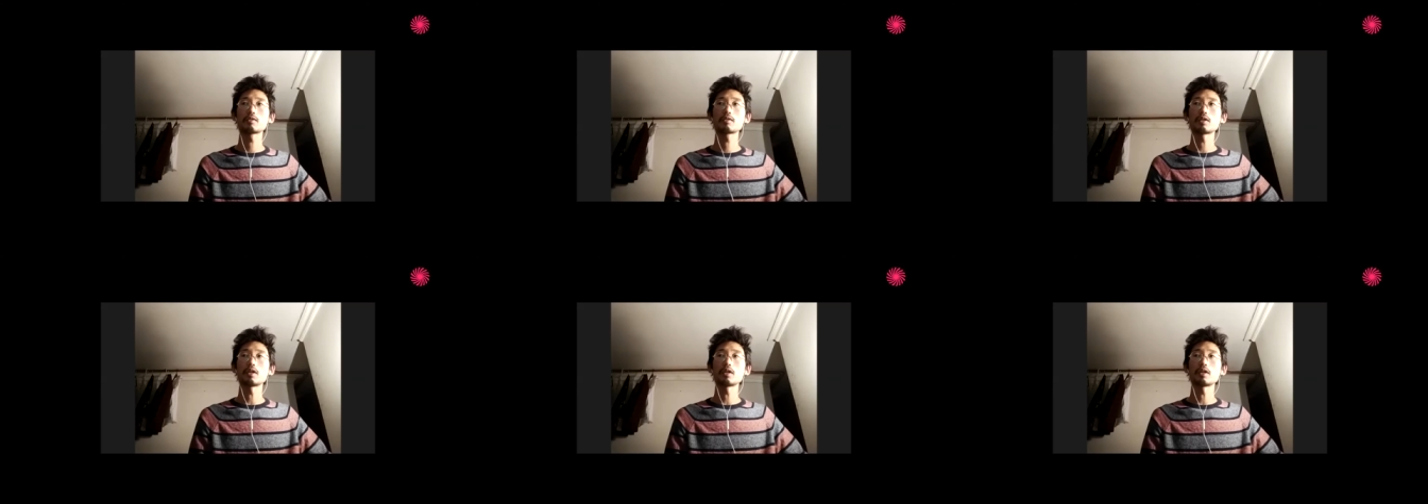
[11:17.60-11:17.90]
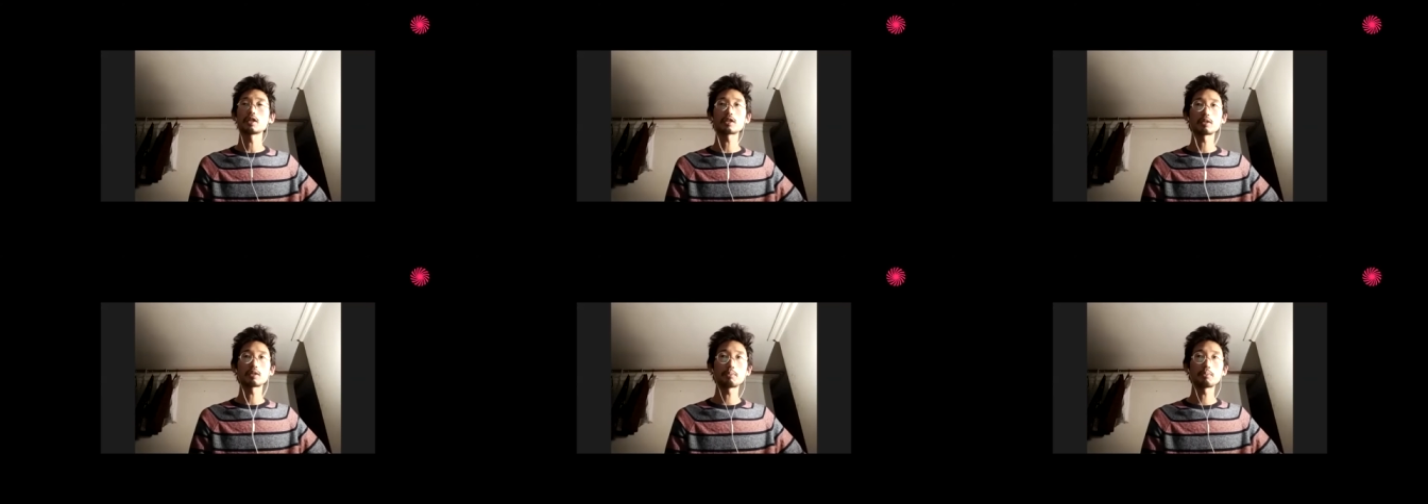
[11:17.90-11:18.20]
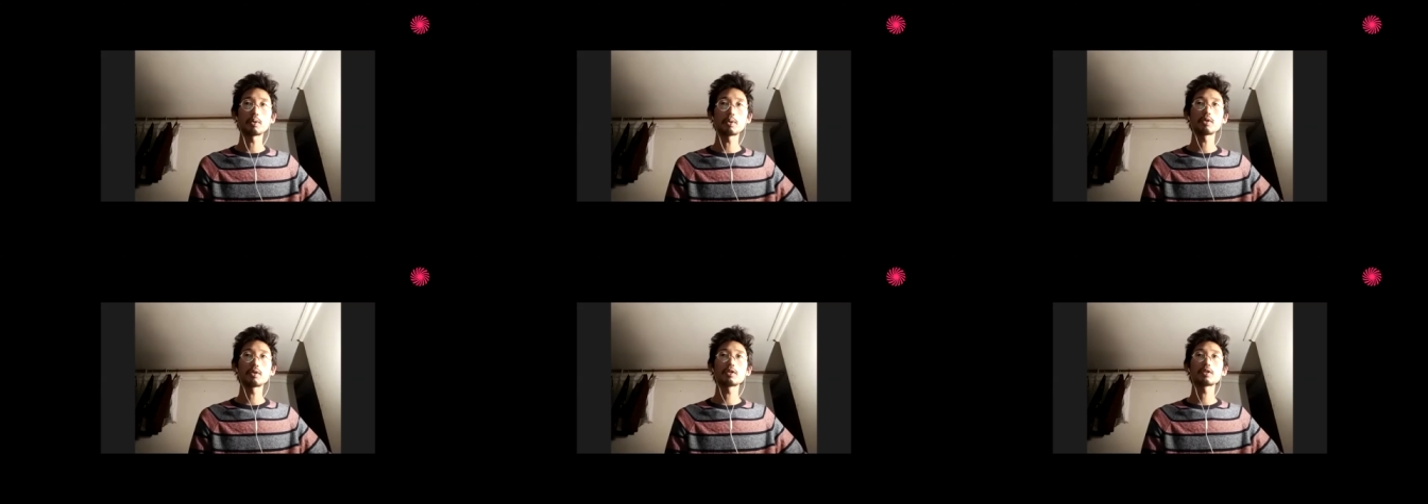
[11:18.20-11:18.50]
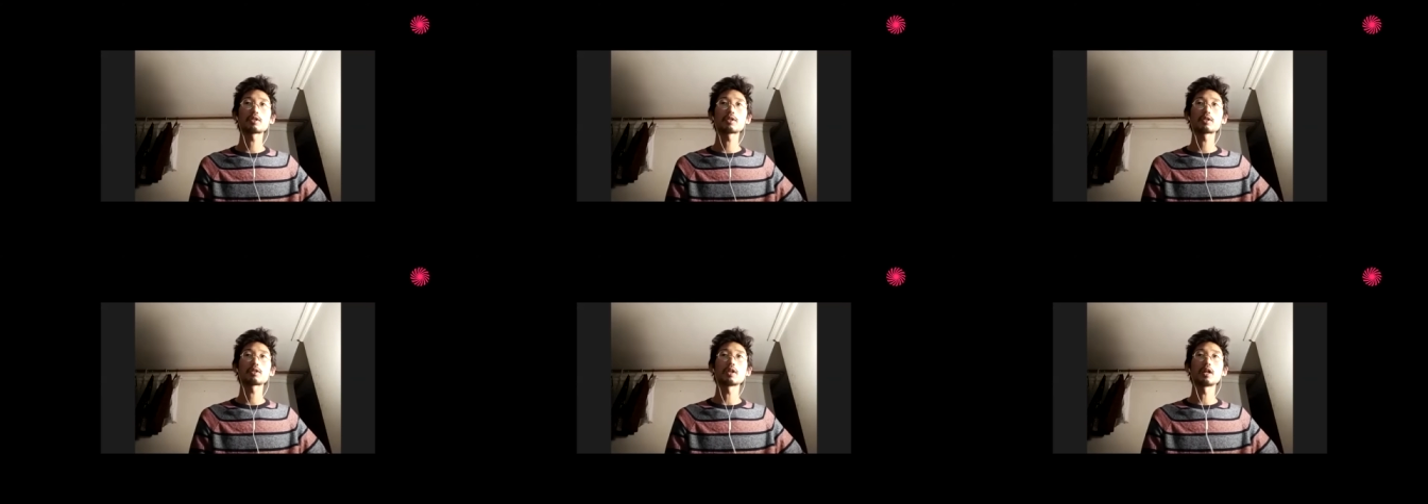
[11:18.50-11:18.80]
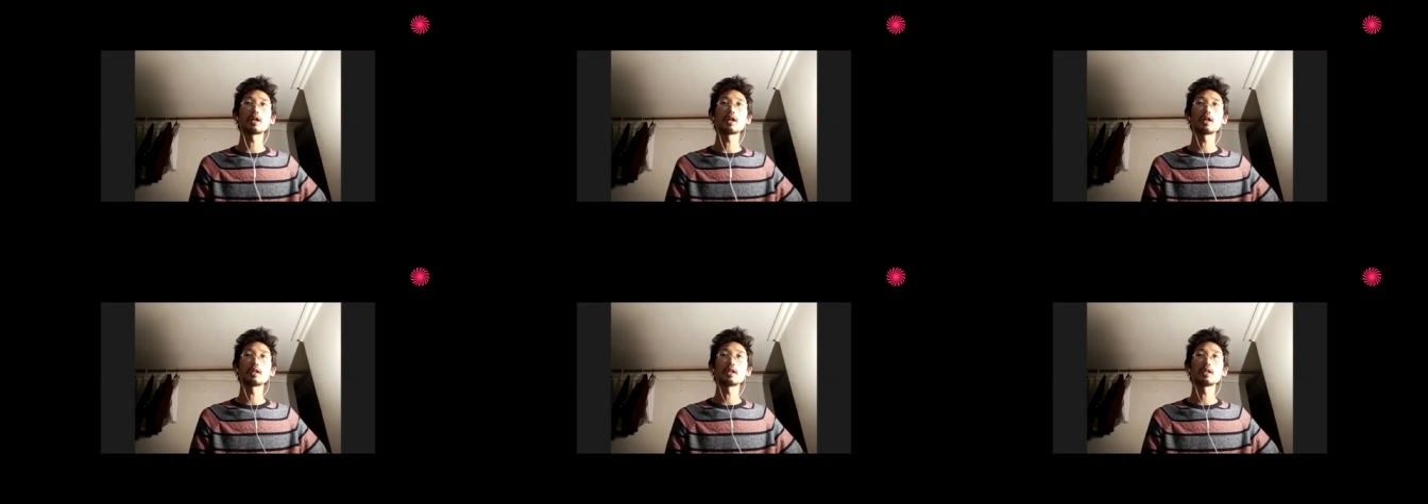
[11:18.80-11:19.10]
at some point
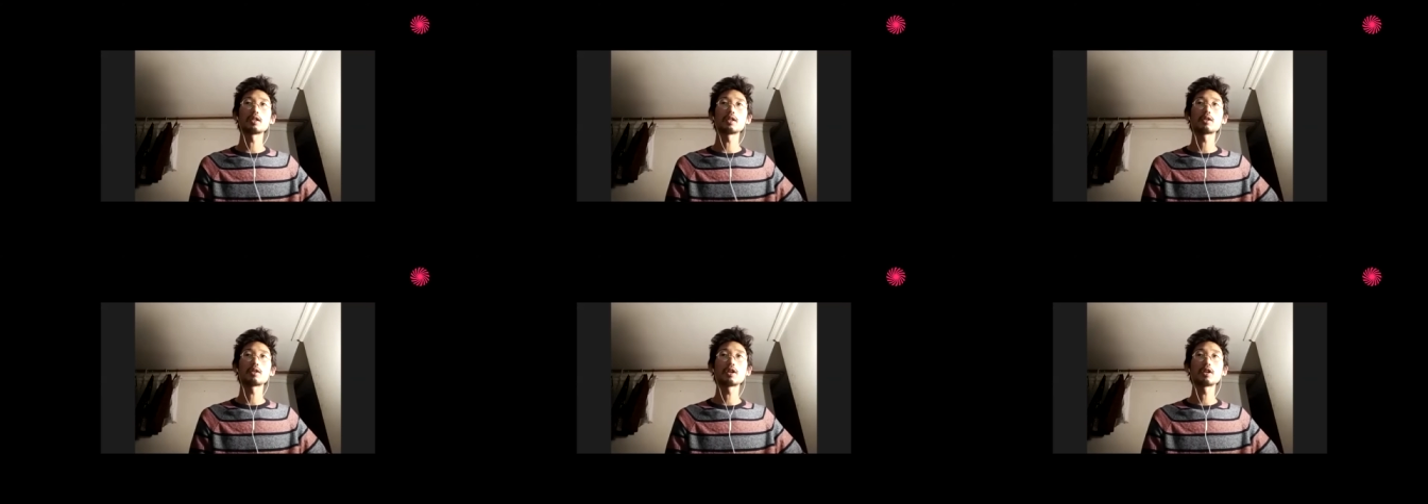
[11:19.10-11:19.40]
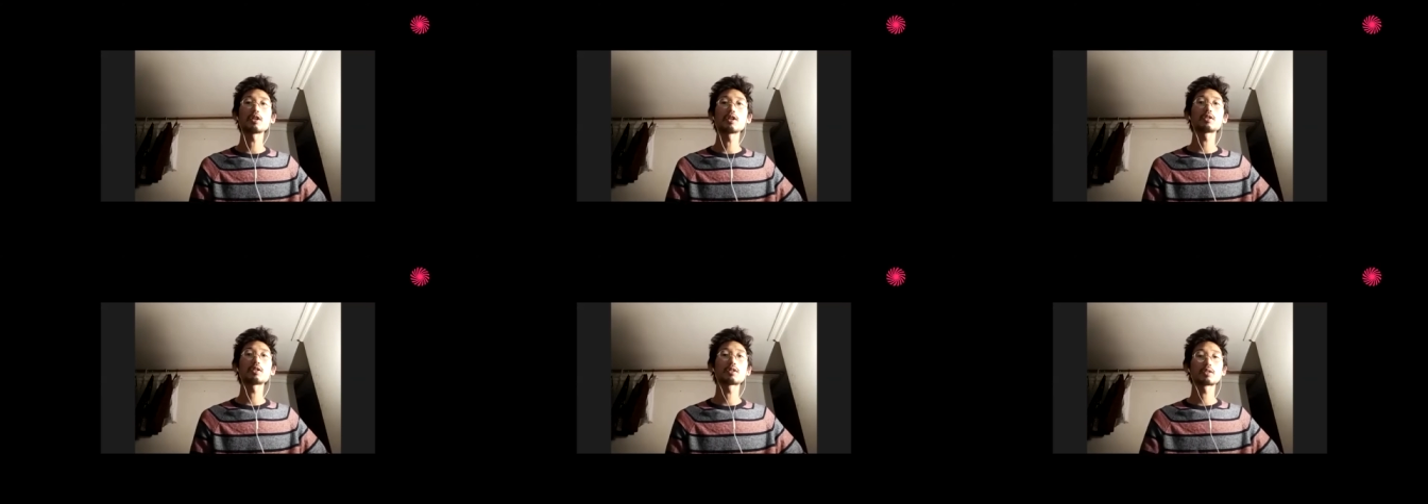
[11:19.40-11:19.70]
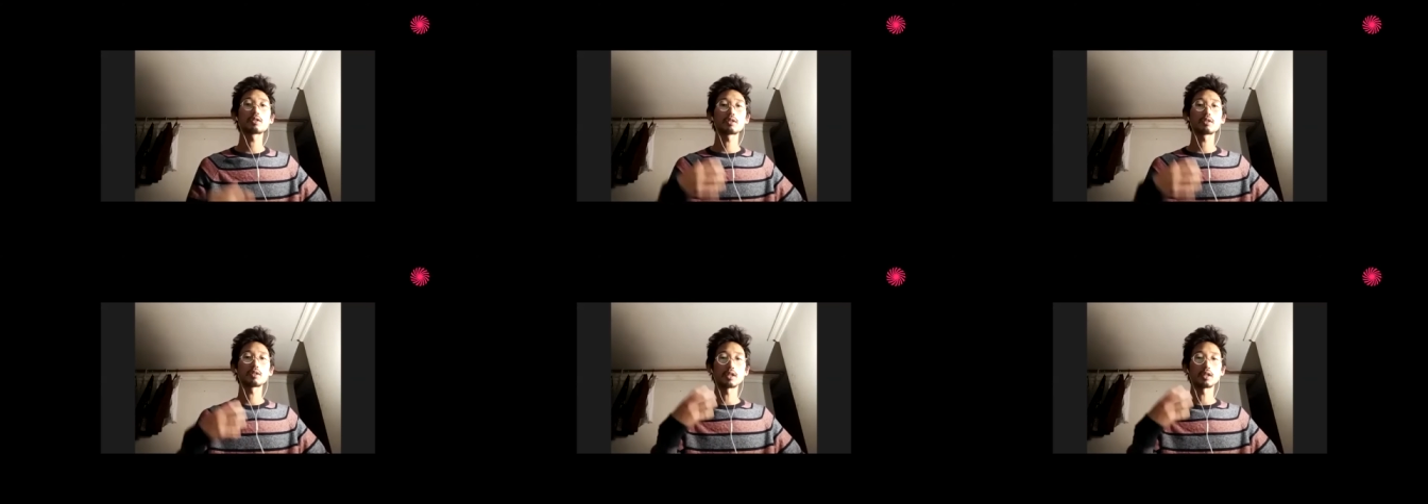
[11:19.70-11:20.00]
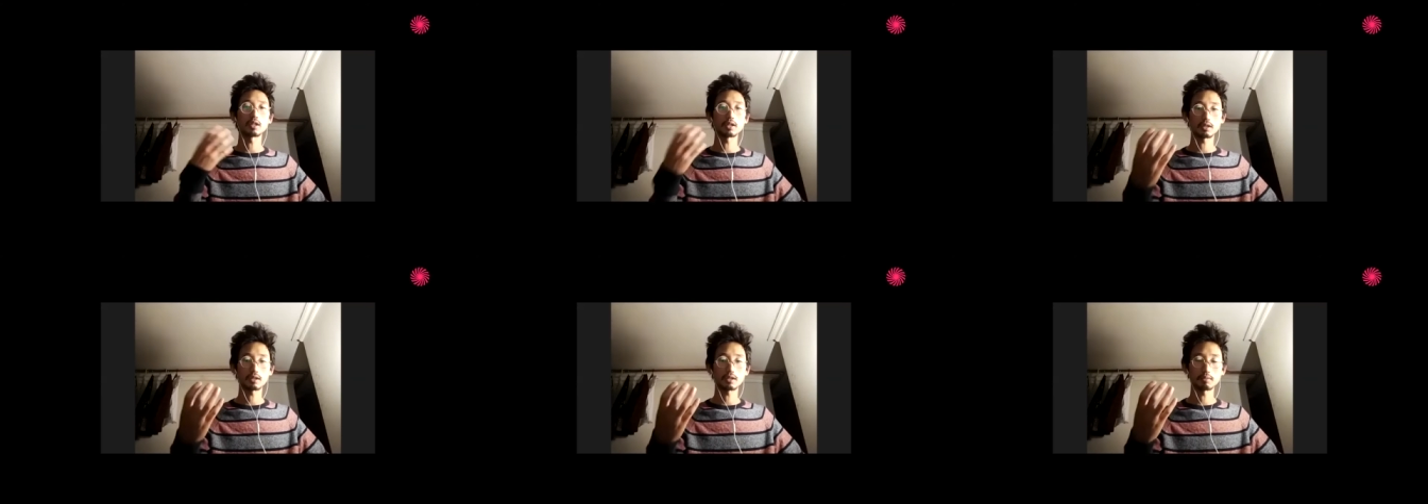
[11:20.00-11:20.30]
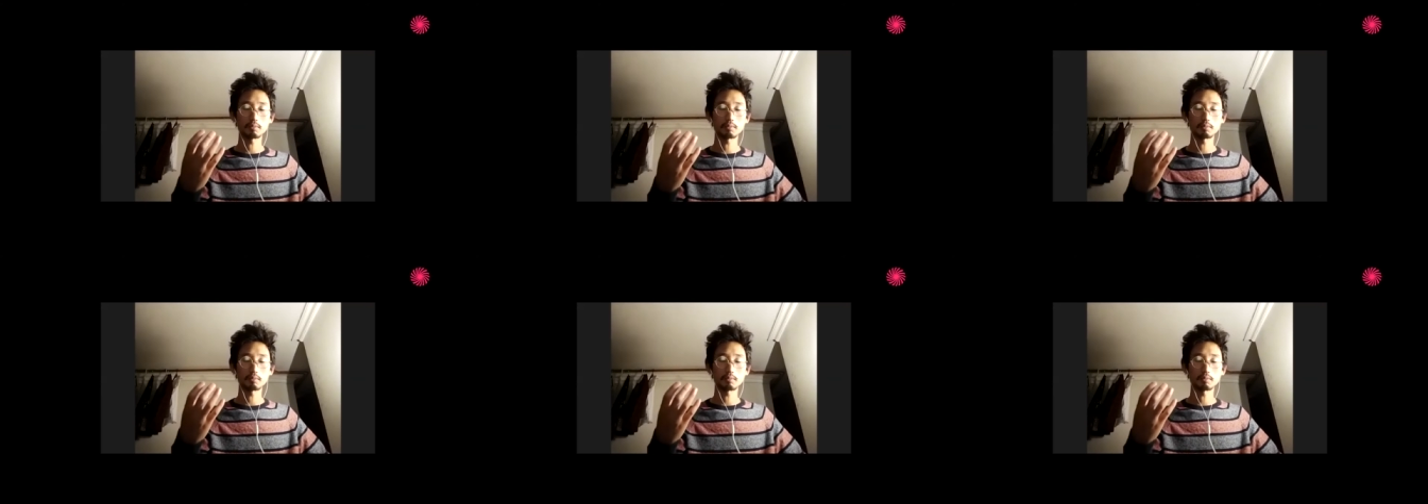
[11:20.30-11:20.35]
I heard like,